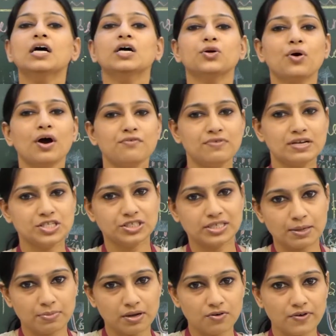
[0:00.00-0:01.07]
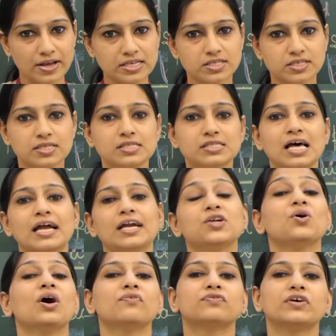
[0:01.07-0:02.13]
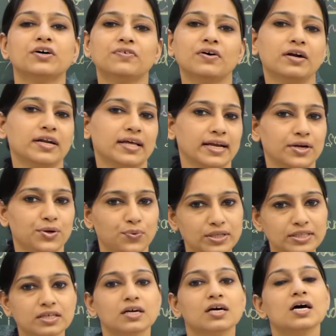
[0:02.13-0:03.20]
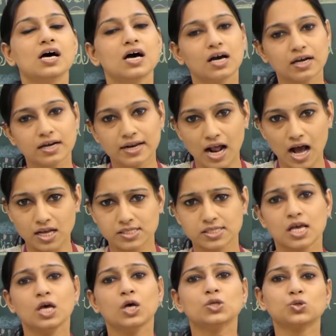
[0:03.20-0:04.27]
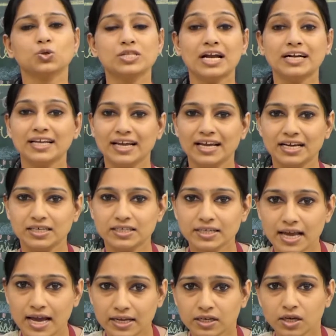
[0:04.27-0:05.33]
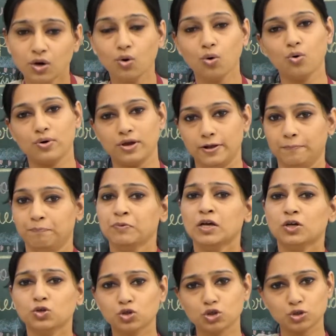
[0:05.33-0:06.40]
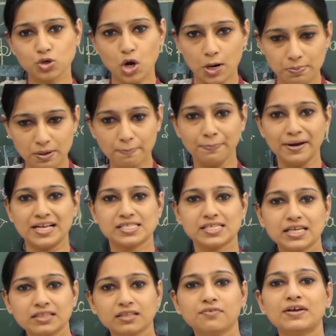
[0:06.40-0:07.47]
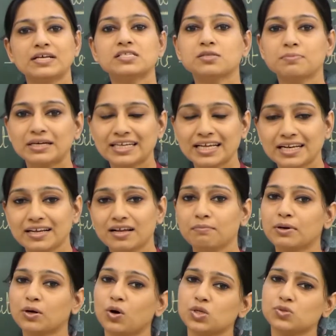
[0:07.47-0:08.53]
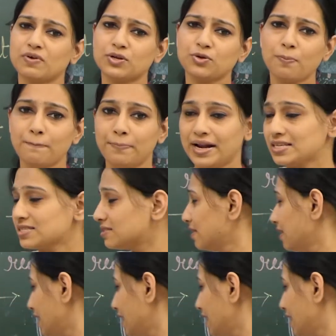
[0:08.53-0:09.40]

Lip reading: you have vegetable waste inside, you have covered it with grass so that air can go in. You should not be pressing the waste material, because when you press the